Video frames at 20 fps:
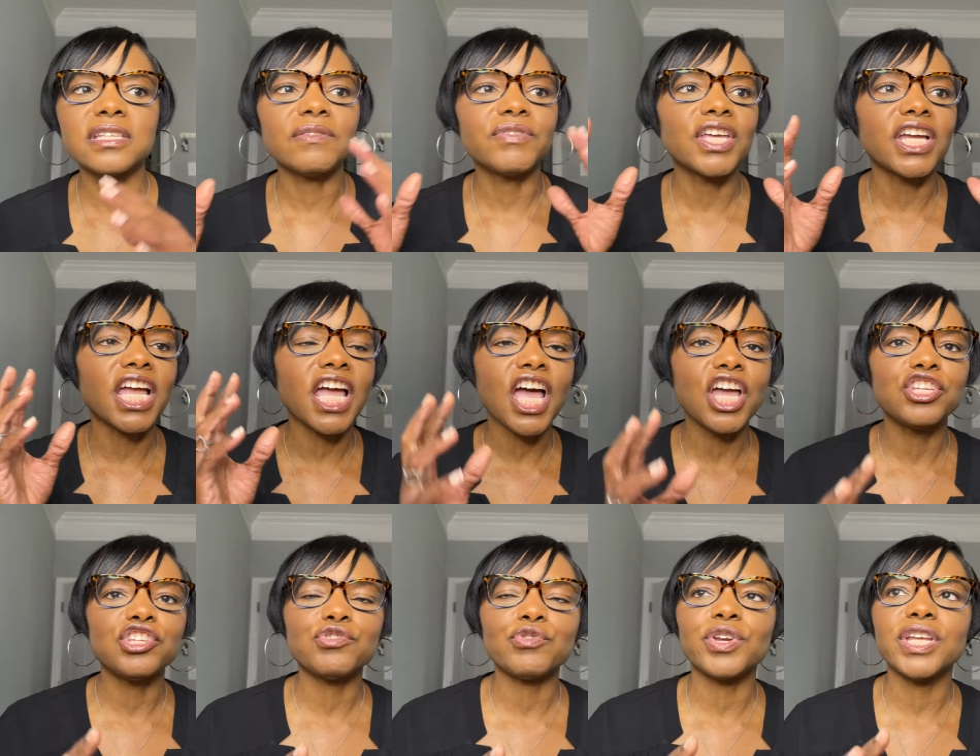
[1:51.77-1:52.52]
of the
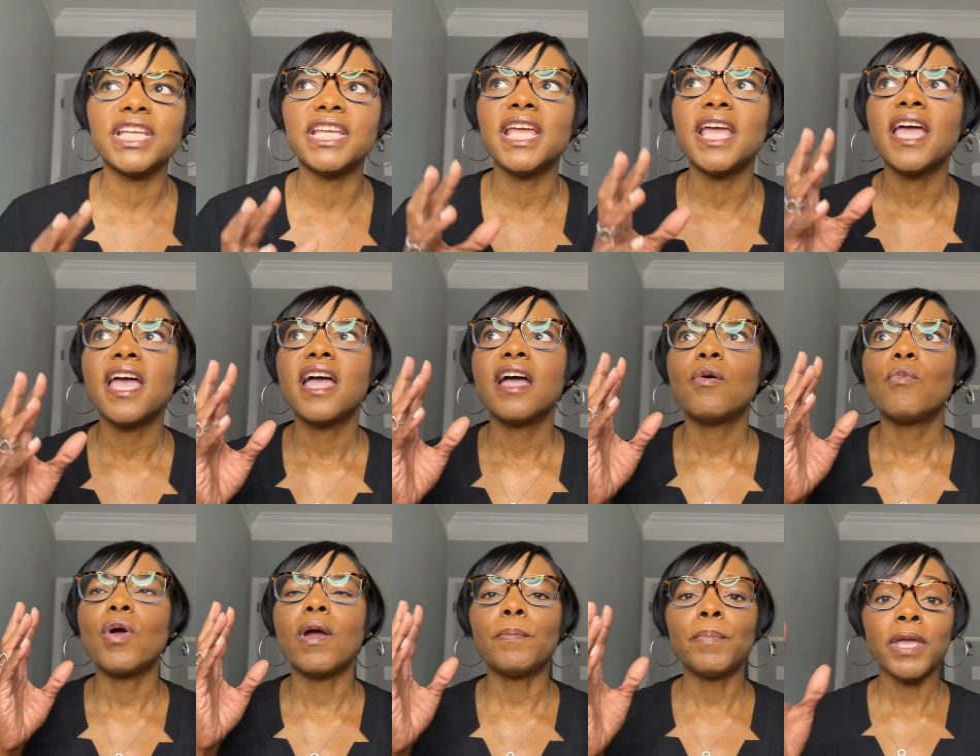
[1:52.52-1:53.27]
country
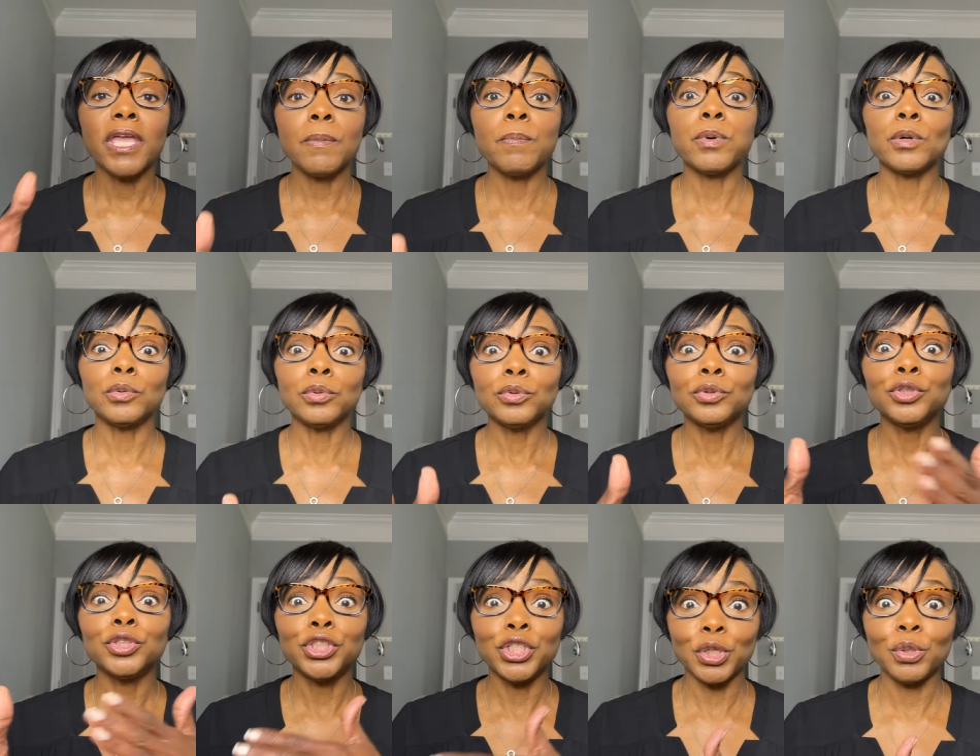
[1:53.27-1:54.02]
where people
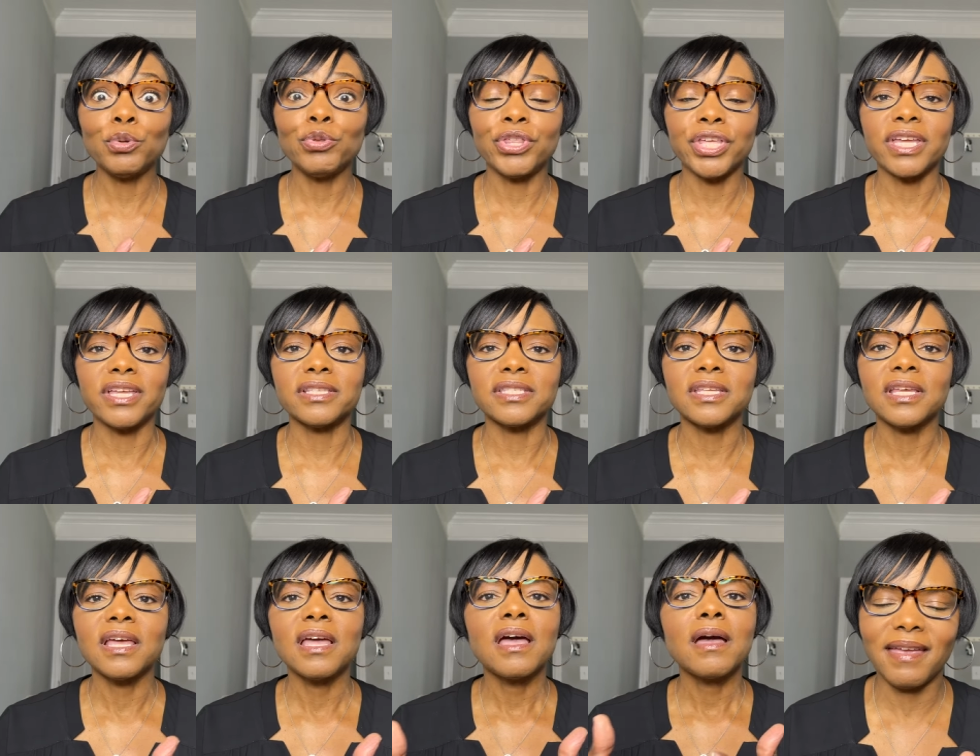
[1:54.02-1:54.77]
do
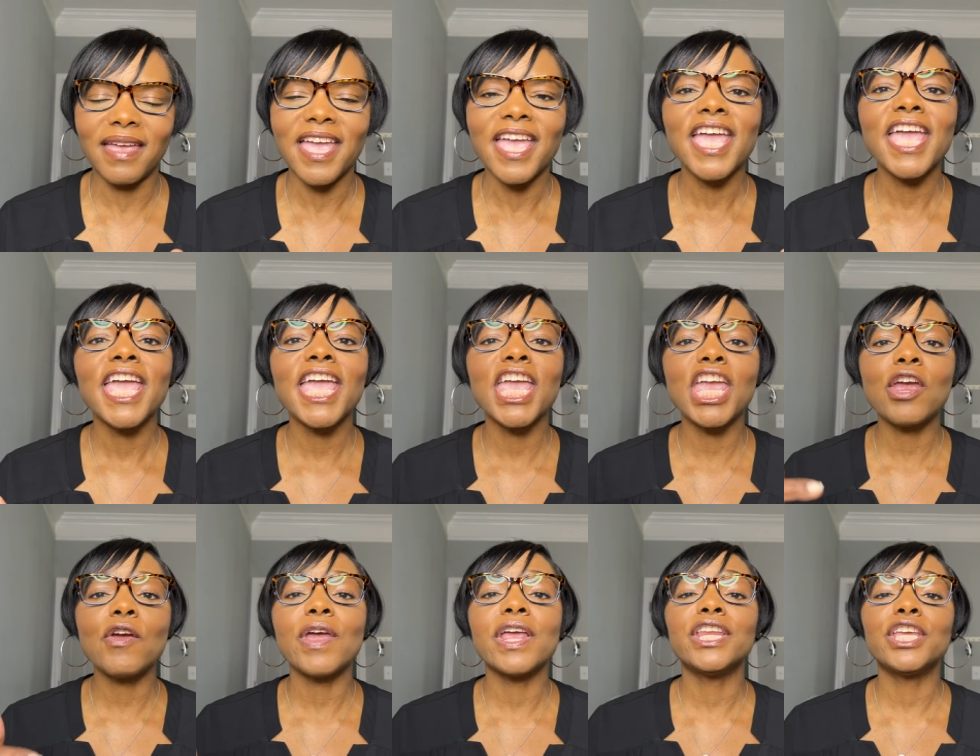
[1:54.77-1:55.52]
this.
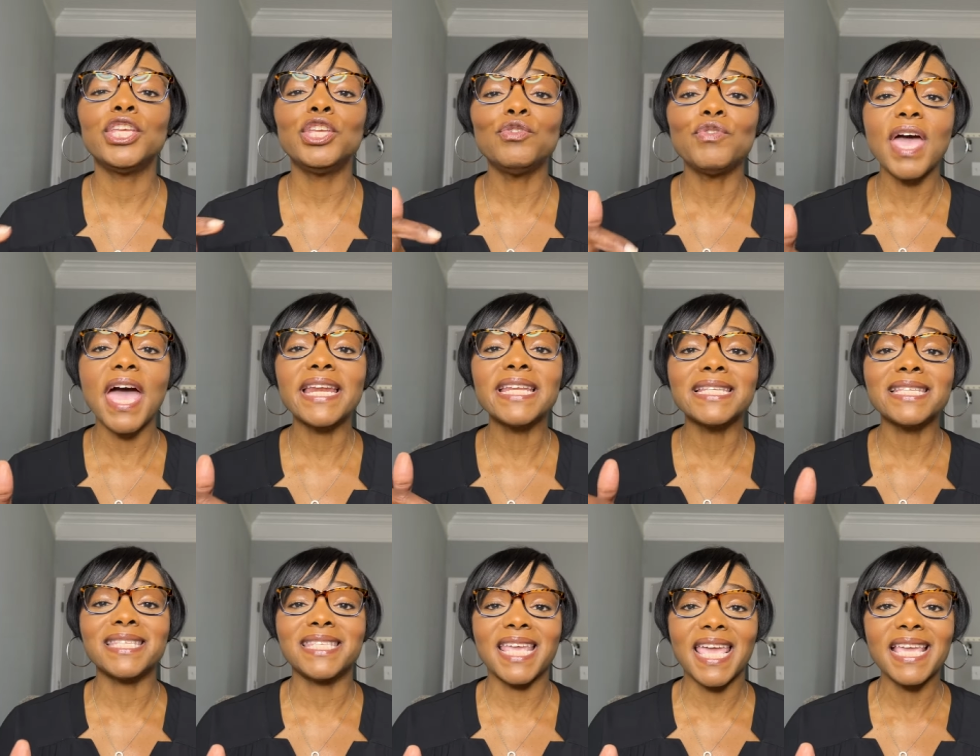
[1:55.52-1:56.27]
Here in the United
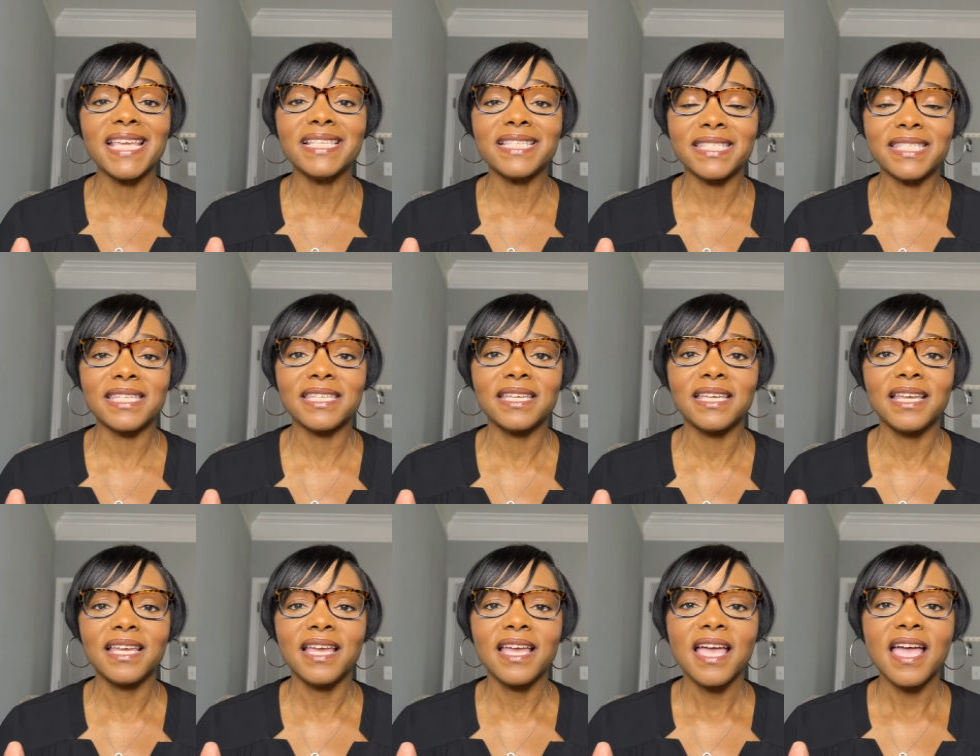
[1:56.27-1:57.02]
States,
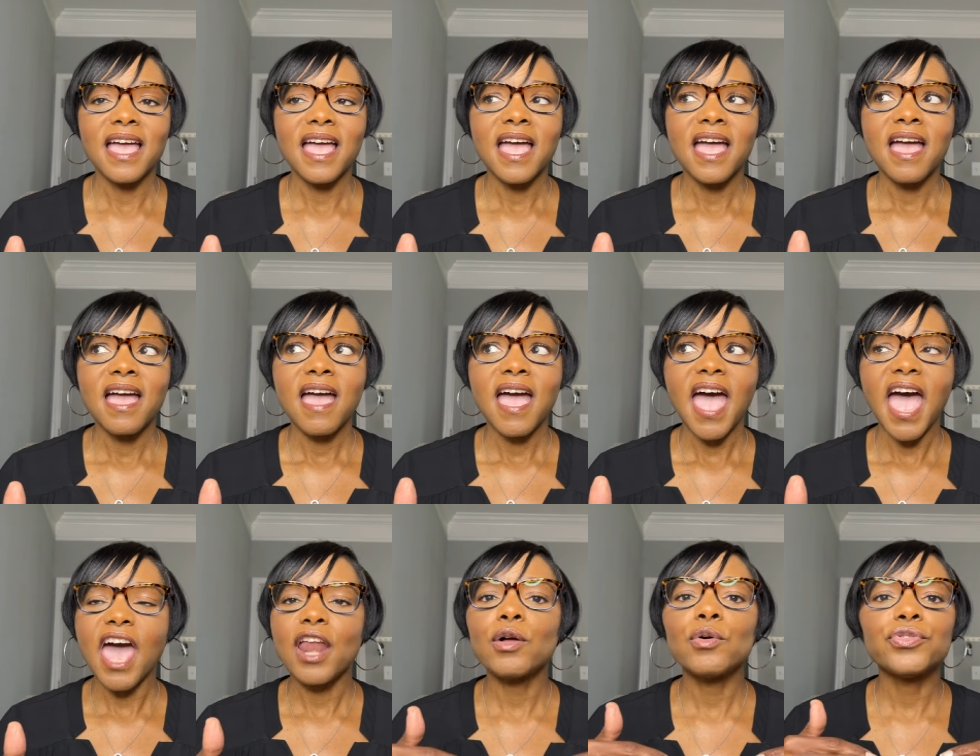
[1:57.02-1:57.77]

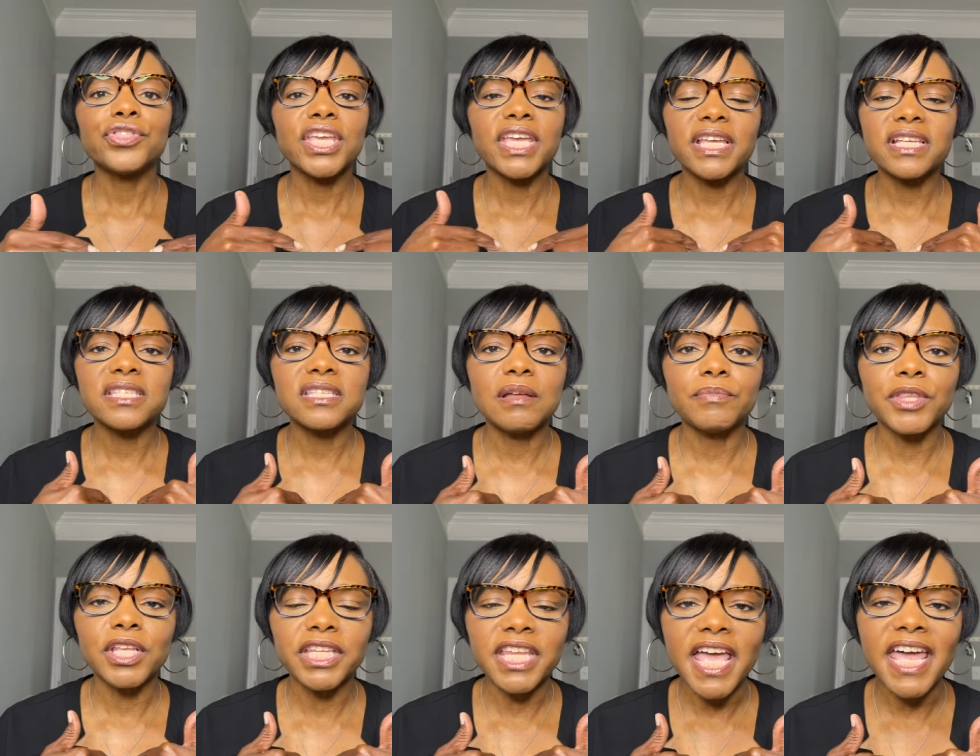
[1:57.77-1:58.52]
I don't think it's
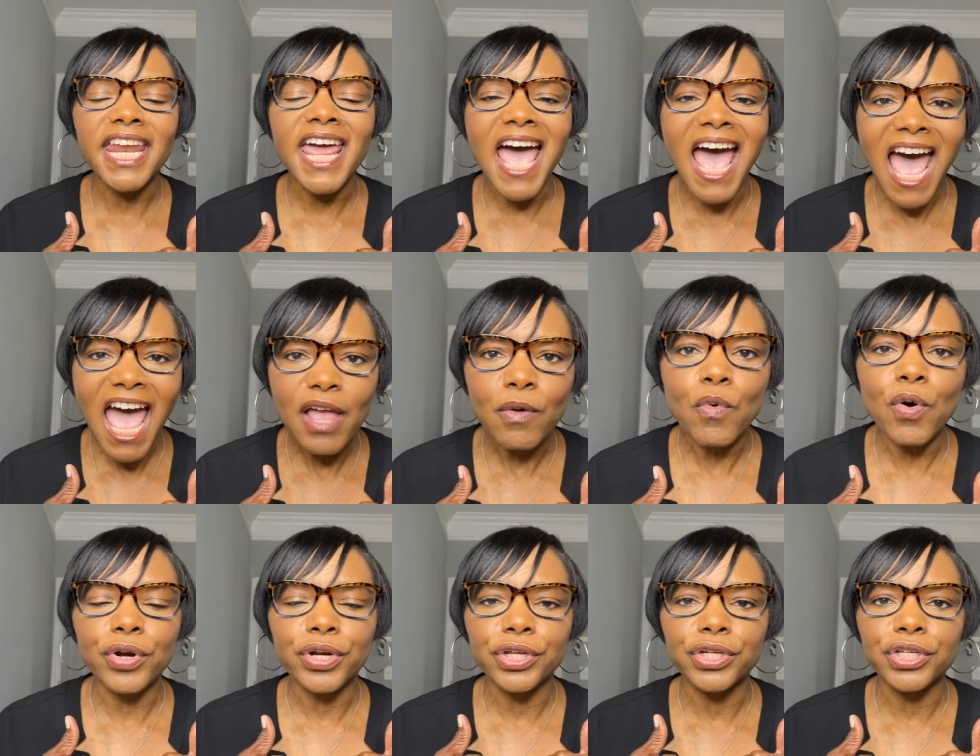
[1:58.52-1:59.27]
something that I
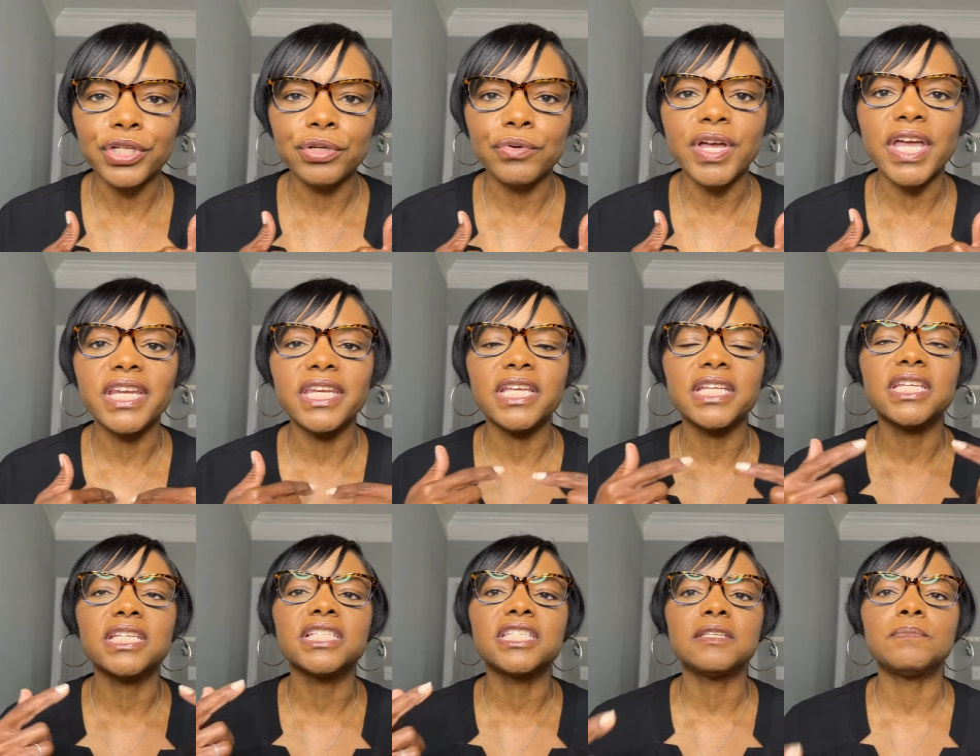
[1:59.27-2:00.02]
want to do. And
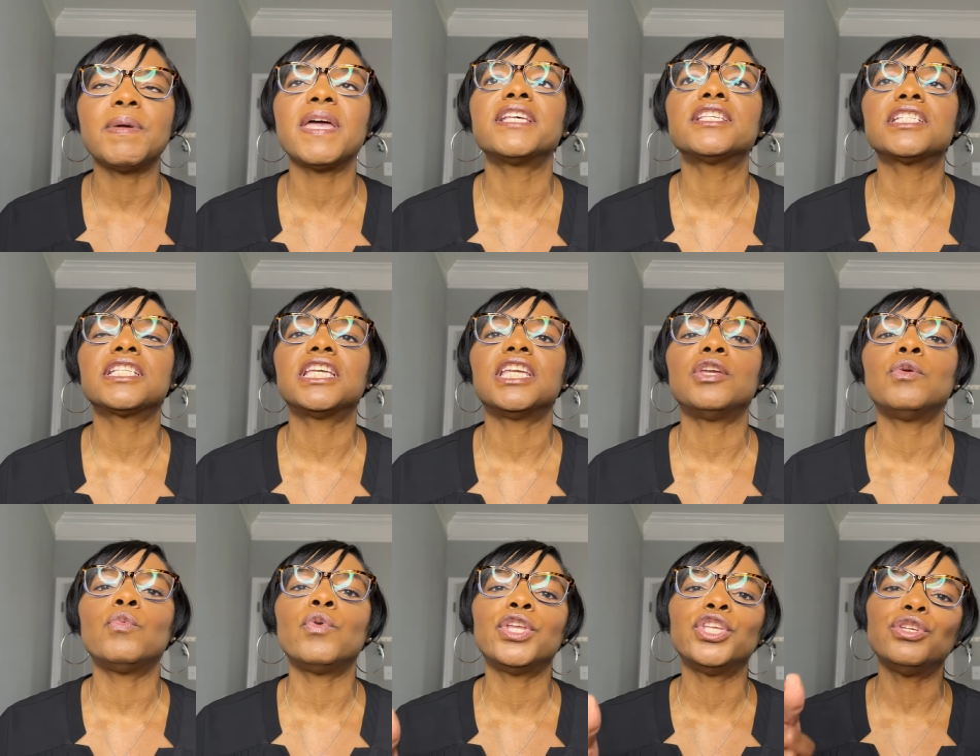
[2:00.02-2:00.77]
then
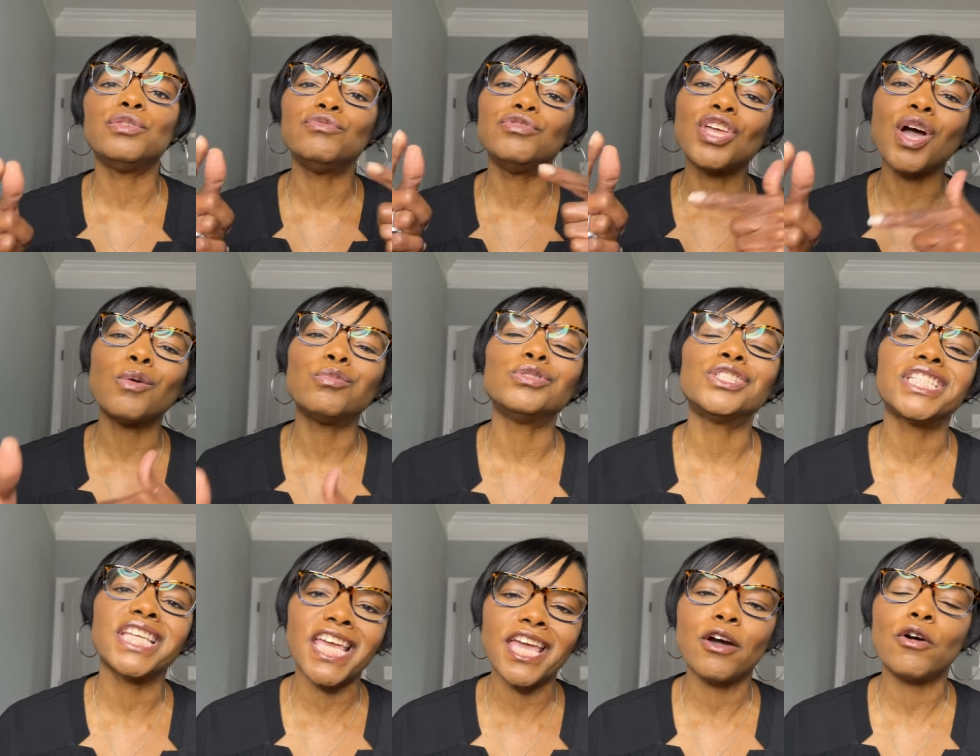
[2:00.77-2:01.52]
especially when you don't
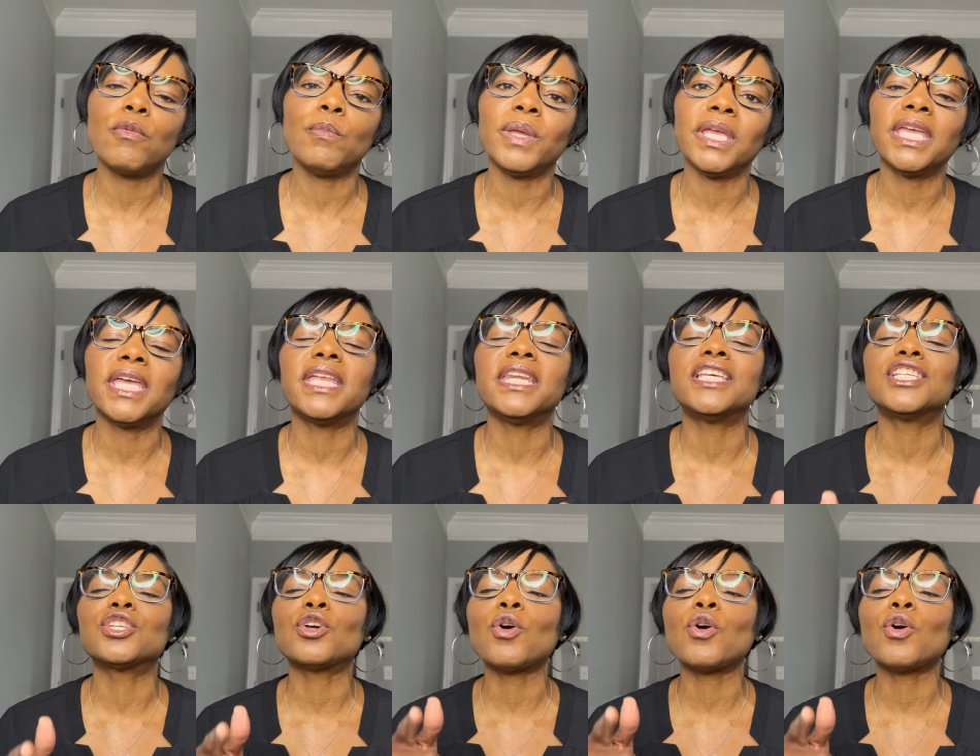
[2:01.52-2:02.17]
tell me and it's